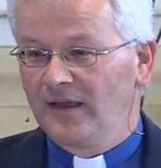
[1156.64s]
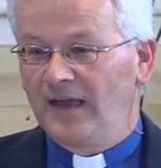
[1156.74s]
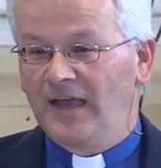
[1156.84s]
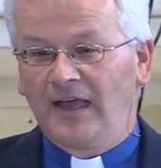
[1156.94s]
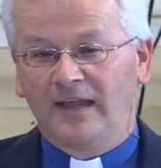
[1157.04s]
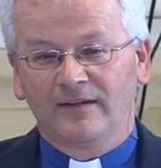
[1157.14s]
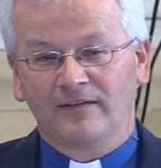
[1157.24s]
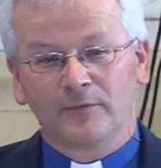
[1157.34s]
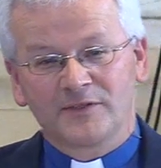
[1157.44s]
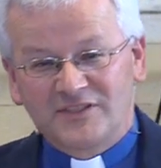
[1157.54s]
And
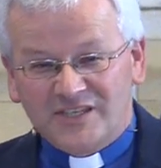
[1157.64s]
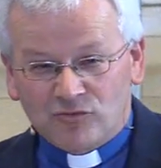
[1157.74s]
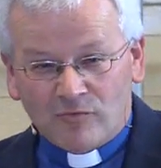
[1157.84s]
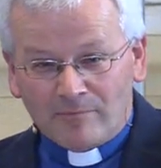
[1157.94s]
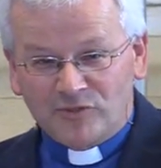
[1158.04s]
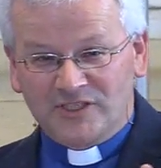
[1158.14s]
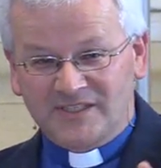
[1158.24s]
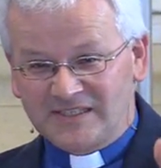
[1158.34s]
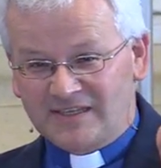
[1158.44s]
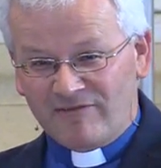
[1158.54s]
there was disruption.
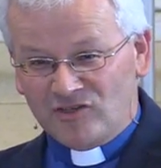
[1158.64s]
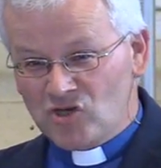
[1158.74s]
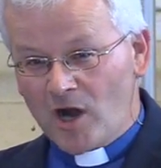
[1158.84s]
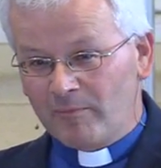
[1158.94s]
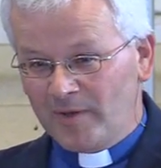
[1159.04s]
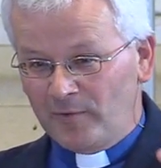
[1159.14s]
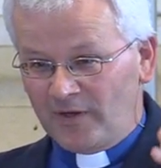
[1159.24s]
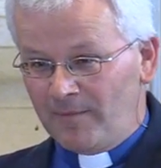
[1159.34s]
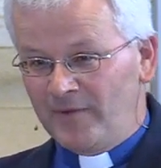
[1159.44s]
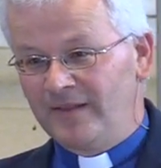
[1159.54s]
7 drunk people
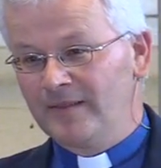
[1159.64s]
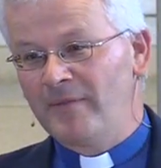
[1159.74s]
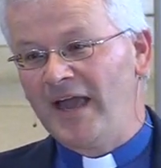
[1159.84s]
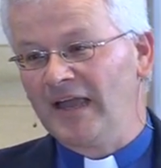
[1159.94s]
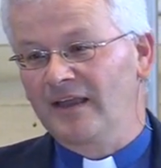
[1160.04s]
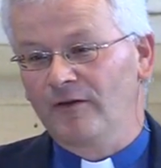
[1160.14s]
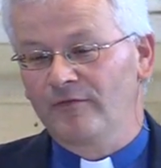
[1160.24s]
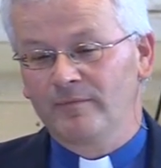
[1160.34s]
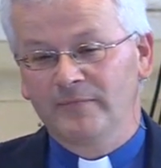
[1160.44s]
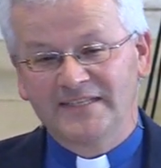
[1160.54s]
came in at the back of
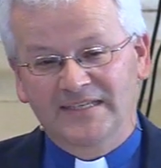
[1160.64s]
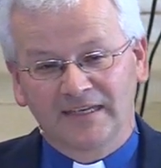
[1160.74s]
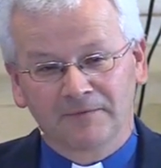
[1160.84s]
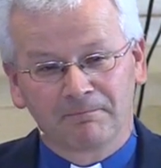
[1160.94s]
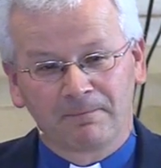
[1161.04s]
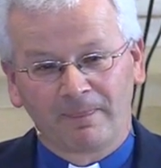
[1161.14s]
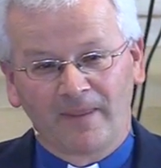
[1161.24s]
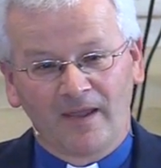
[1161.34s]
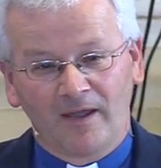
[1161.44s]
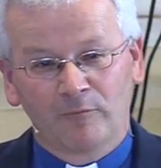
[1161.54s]
the meeting
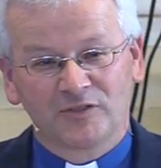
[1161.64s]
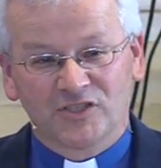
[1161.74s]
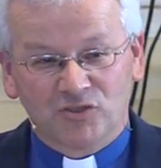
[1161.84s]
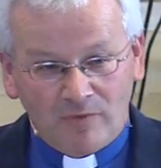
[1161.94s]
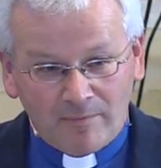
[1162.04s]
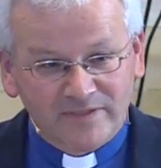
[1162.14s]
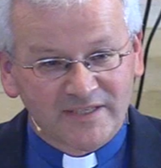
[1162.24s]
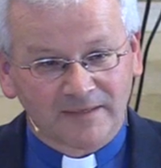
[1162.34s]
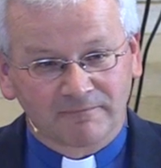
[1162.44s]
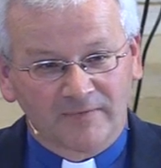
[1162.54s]
and were
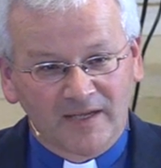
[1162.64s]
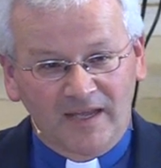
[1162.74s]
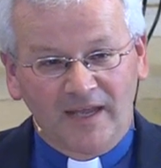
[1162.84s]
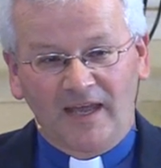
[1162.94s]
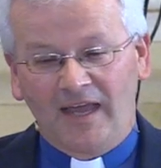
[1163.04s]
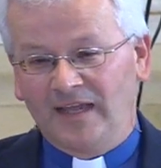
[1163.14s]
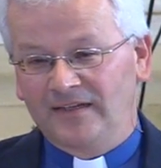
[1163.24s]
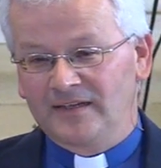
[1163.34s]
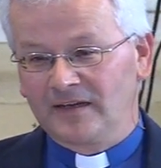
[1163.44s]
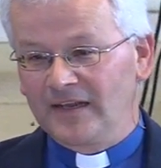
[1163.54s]
disrupting.
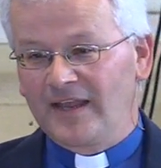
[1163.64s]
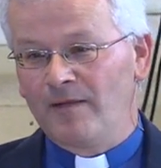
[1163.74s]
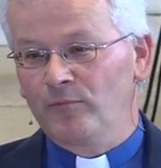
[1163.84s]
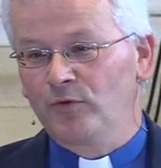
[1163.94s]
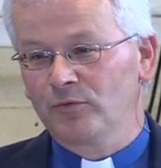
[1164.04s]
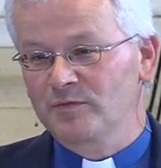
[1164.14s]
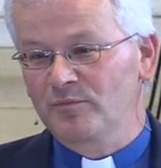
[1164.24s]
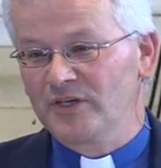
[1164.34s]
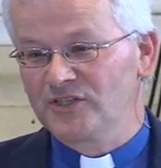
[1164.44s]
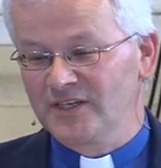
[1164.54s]
And Duncan Campbell, who was
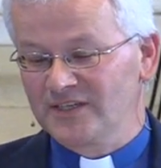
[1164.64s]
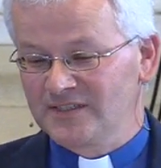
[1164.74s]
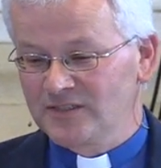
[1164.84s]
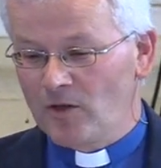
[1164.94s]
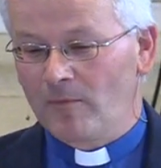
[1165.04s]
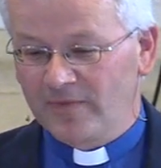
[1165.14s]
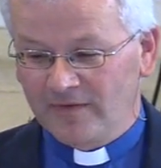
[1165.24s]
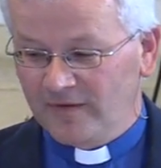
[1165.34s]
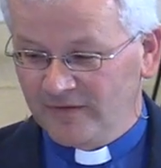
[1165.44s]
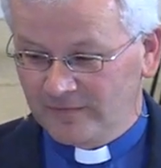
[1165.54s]
preaching, stopped
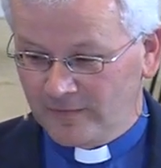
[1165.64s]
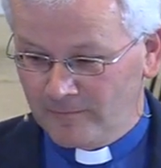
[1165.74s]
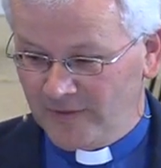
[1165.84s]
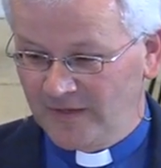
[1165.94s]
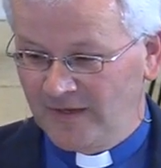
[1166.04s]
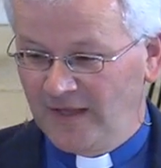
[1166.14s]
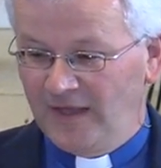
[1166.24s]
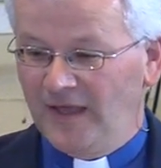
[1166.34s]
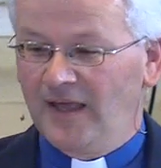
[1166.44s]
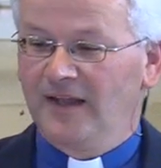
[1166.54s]
his sermon,
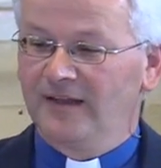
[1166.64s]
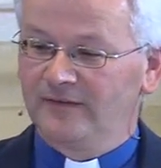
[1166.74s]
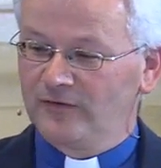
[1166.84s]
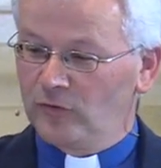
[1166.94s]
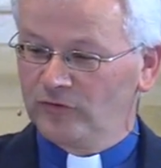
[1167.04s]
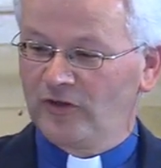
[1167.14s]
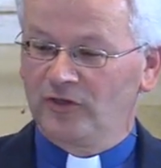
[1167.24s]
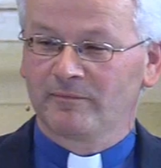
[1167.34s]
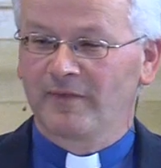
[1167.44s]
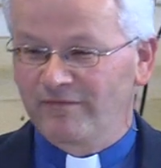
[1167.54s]
and he saw
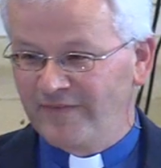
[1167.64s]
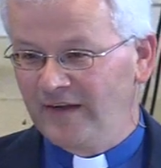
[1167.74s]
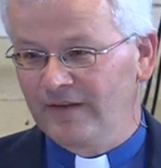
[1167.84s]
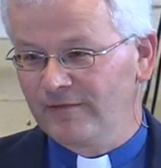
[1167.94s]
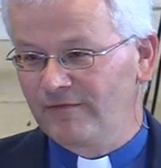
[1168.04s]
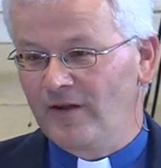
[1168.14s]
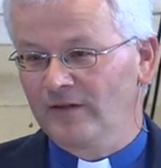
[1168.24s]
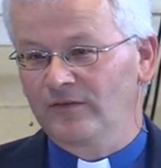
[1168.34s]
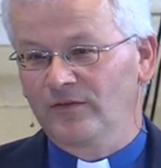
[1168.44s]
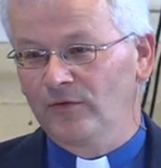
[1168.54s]
Donald MacPhail at the
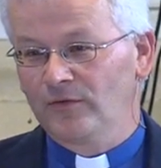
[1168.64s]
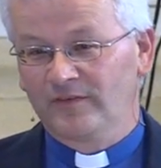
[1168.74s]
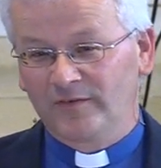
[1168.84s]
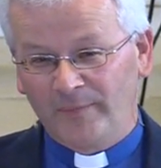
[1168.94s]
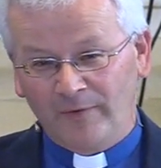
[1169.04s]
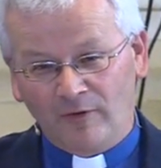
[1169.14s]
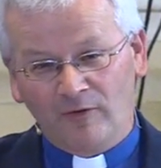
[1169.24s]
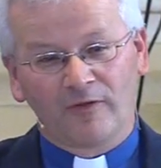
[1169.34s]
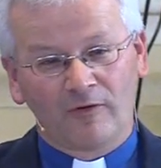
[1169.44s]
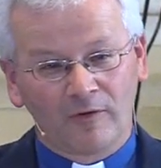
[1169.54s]
front, who the Spirit
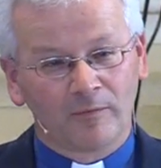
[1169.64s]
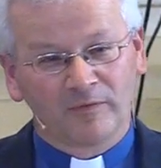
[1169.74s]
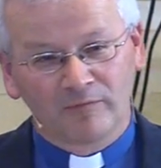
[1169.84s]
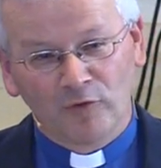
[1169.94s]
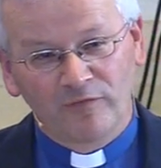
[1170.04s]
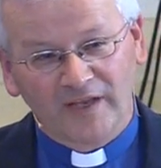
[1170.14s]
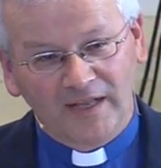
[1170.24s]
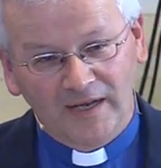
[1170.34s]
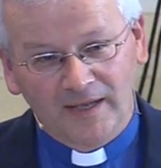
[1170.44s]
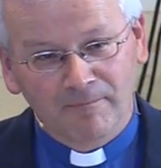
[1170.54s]
of the Lord was moving
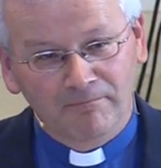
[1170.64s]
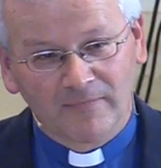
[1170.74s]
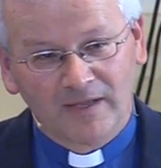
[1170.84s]
in him.